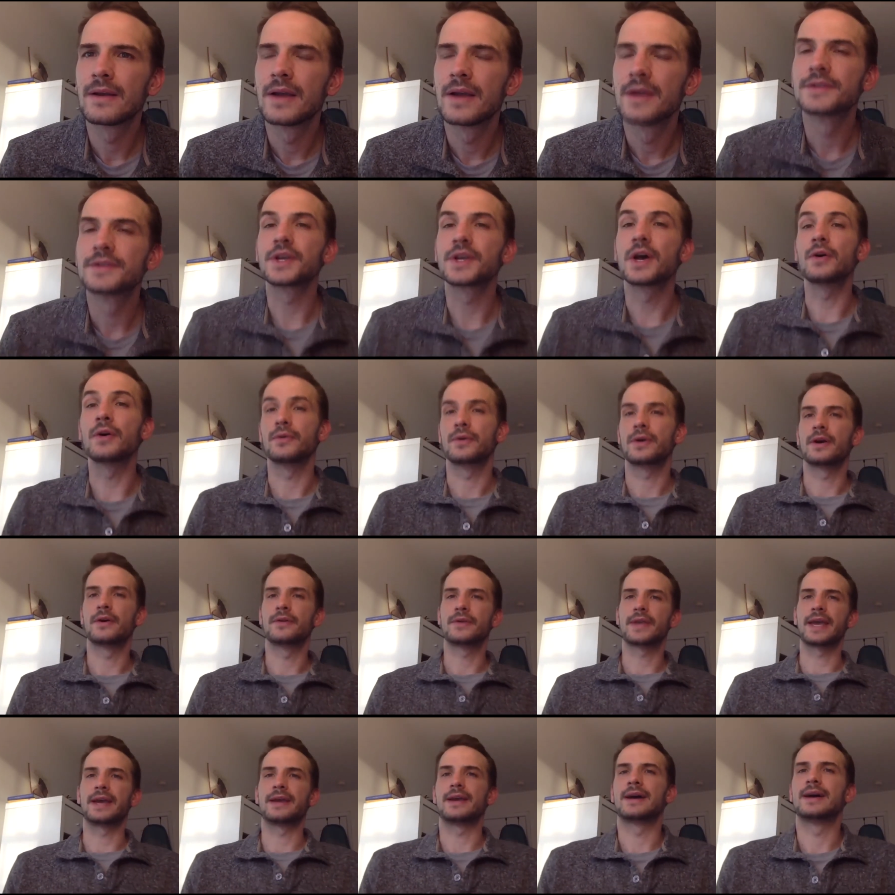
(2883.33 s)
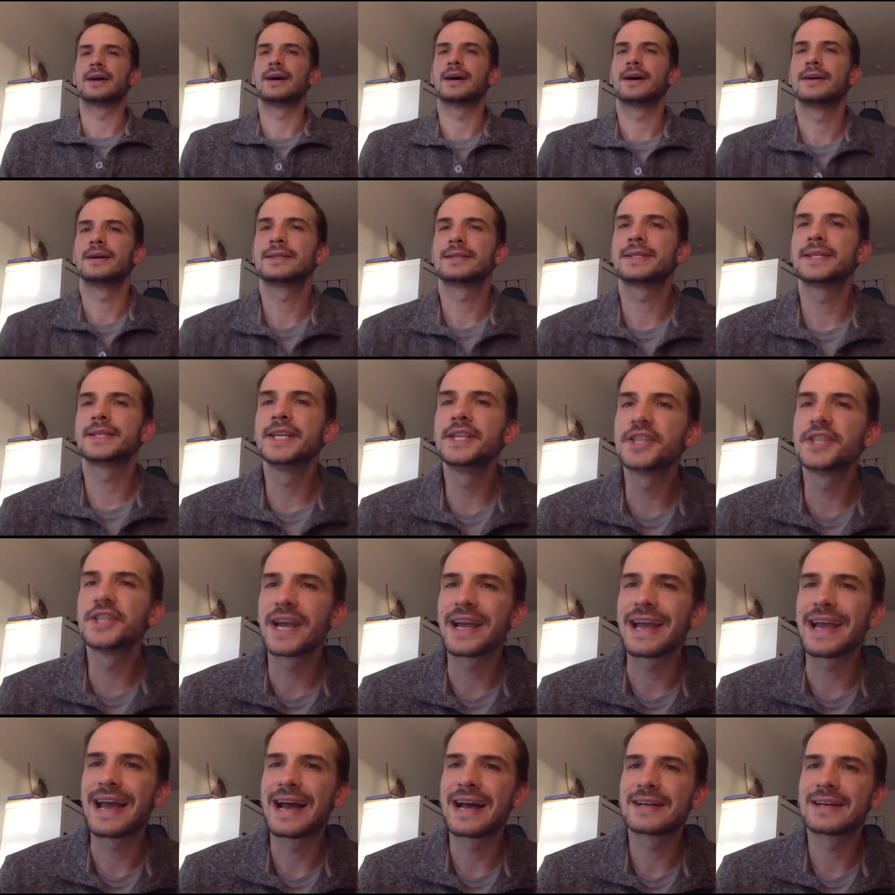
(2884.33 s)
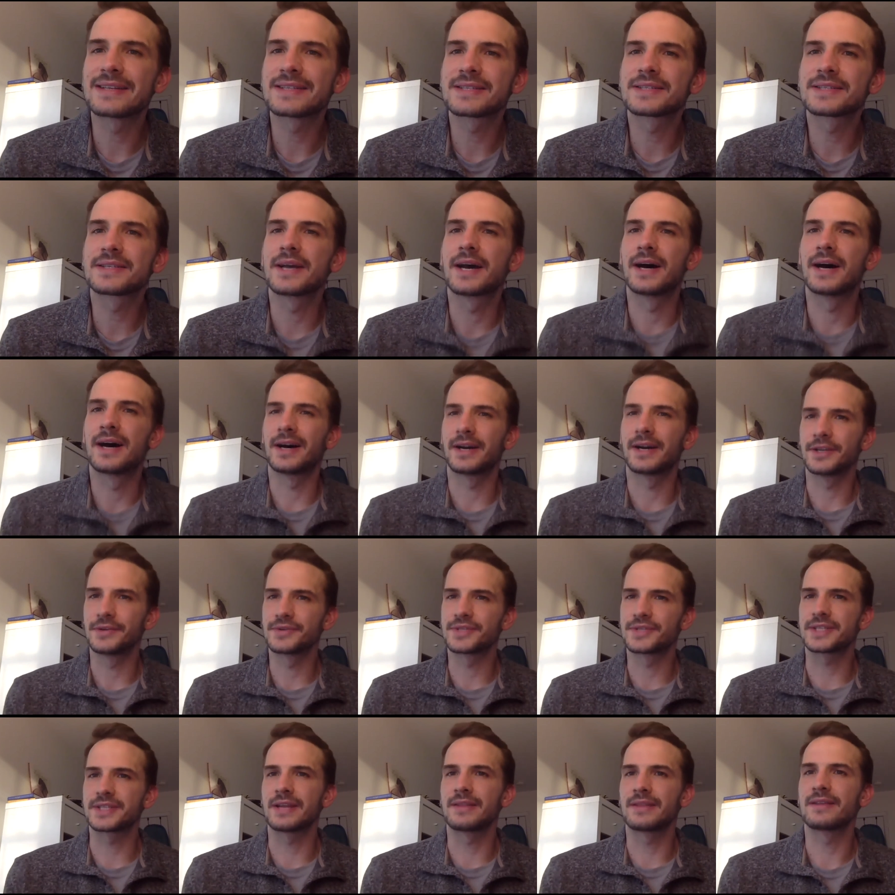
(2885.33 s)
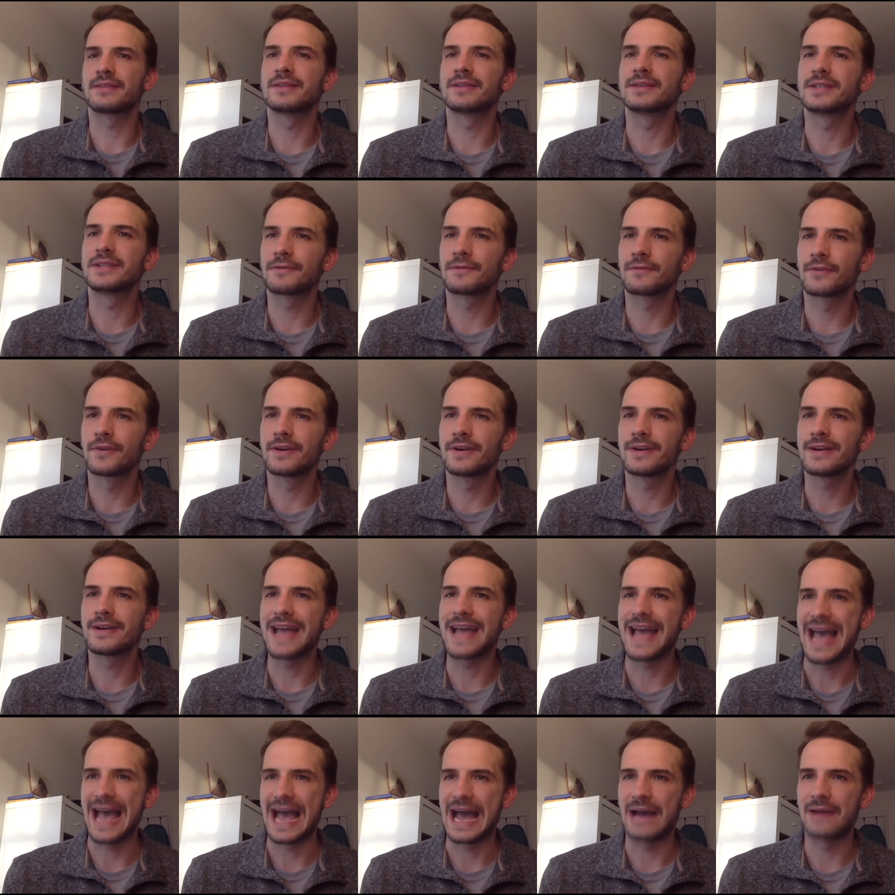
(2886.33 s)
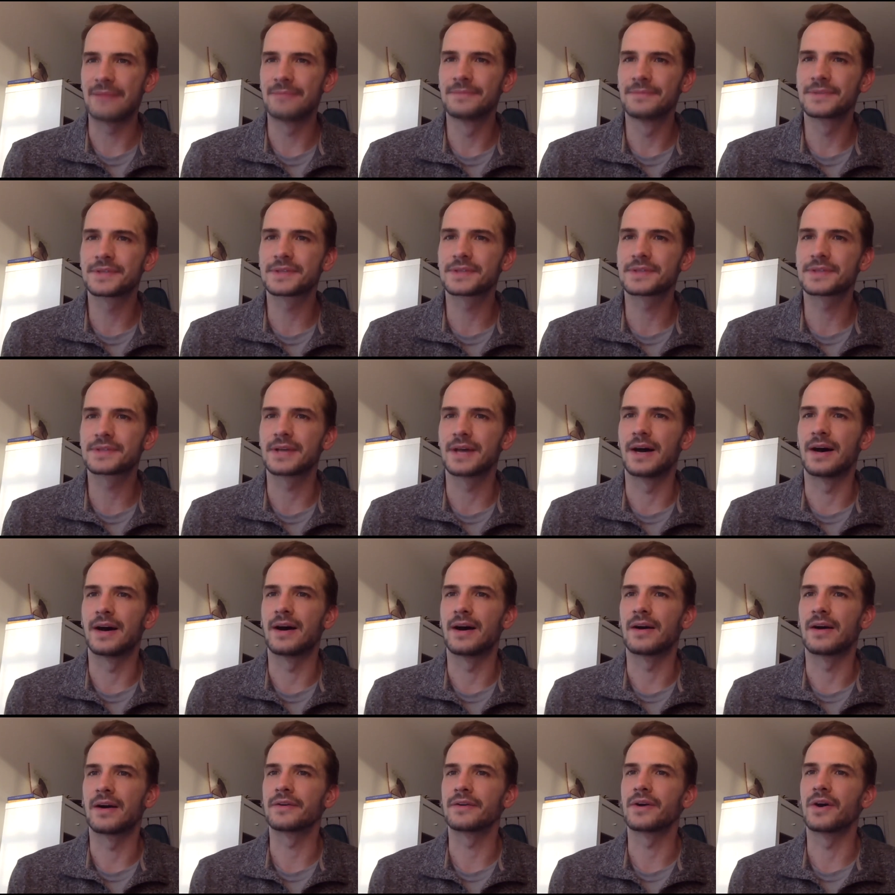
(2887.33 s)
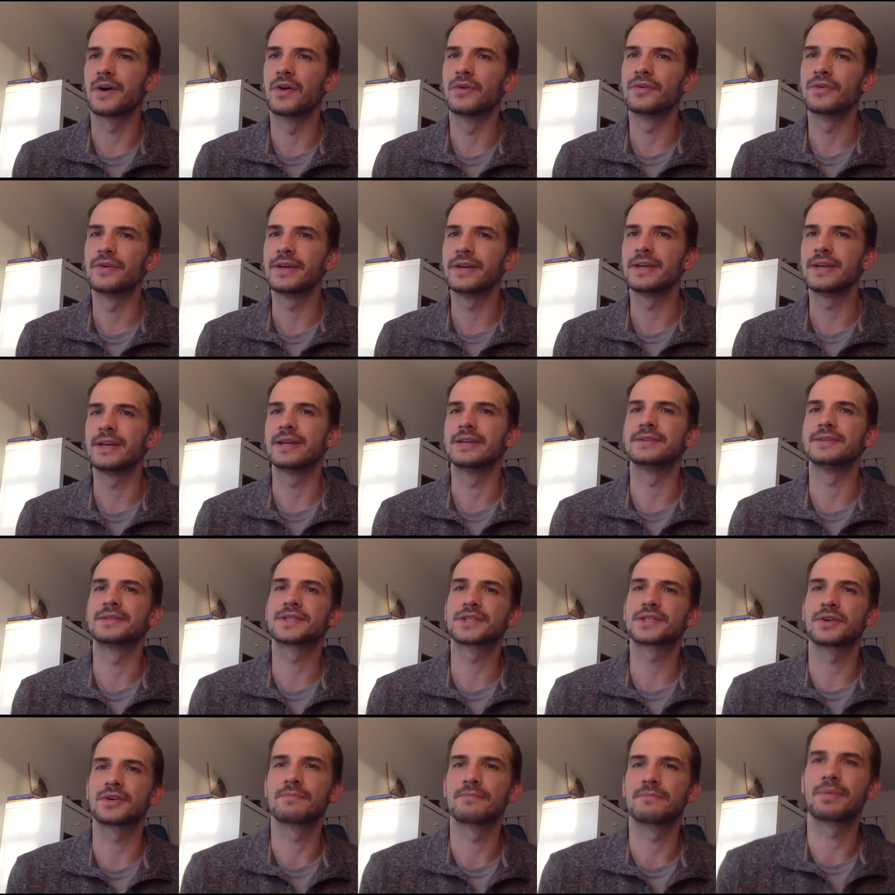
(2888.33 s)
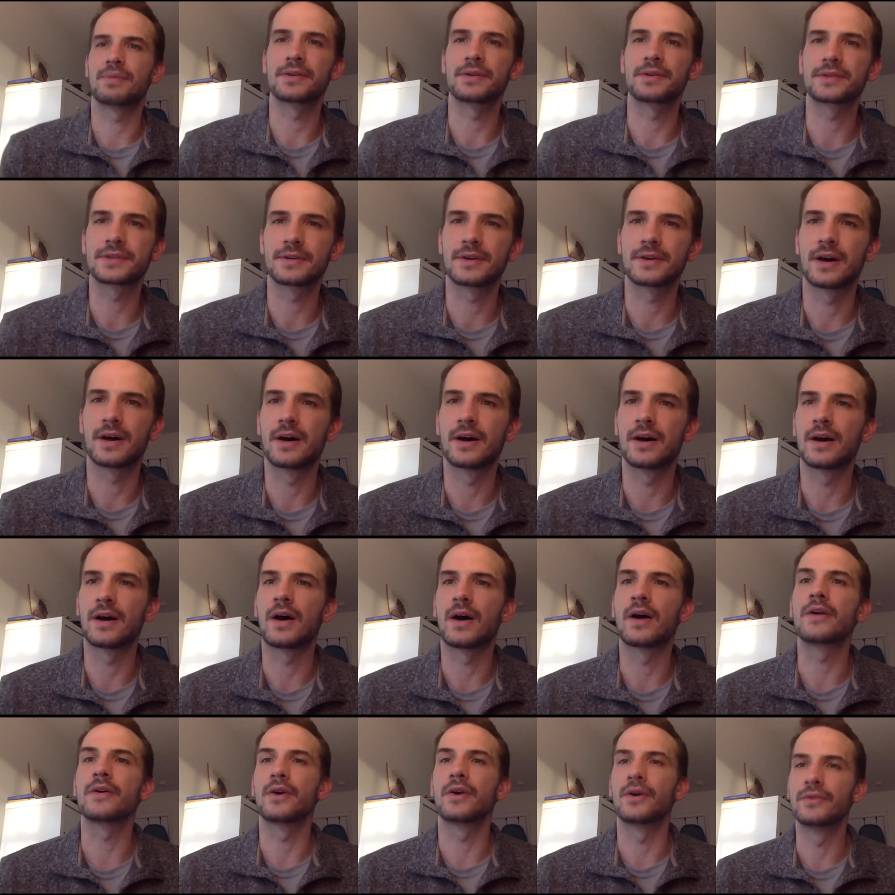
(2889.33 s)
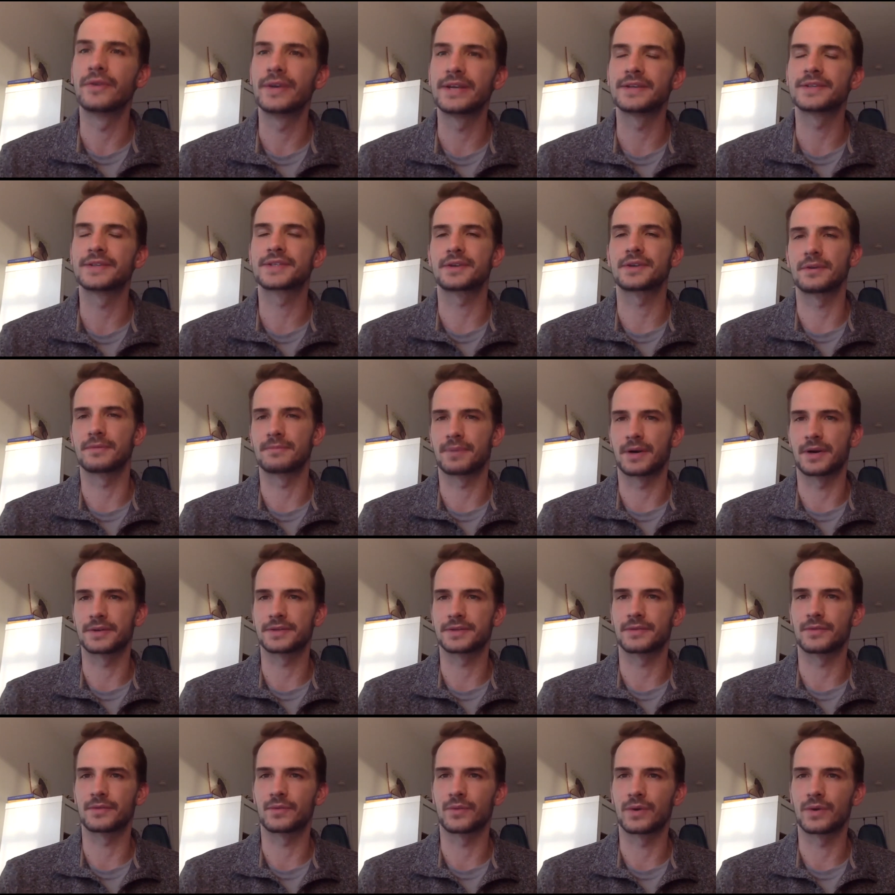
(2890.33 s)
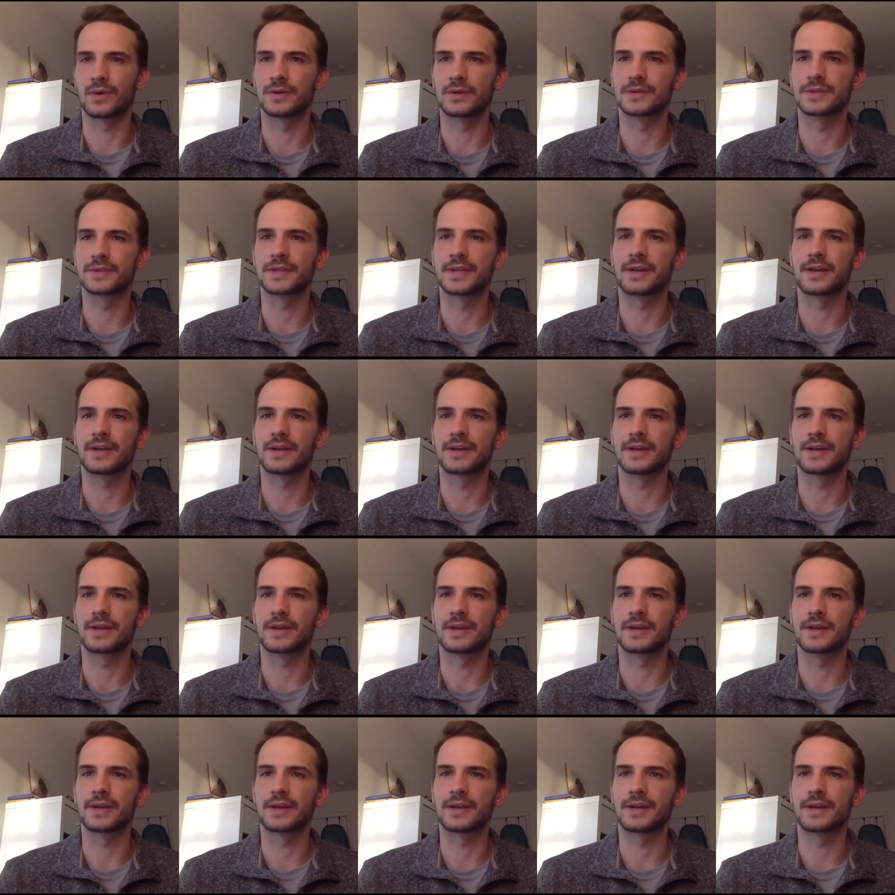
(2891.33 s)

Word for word: so, okay, uh, TJ asked, uh, you said that the different HABs are only in certain parts, uh, aren't only in certain parts of the world.